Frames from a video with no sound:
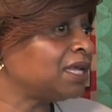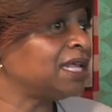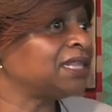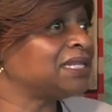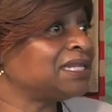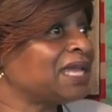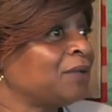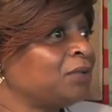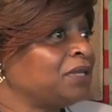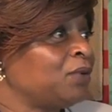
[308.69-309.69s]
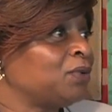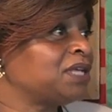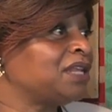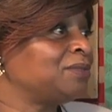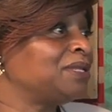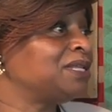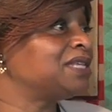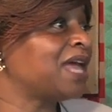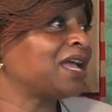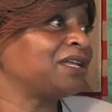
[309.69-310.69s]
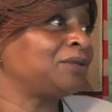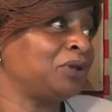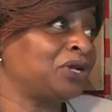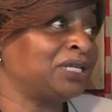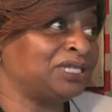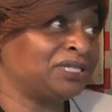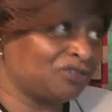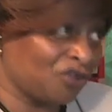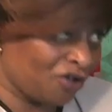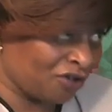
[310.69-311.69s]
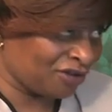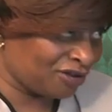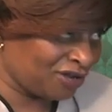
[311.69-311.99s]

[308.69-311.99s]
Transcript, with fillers: And at the time when they were telling me this, I could barely talk.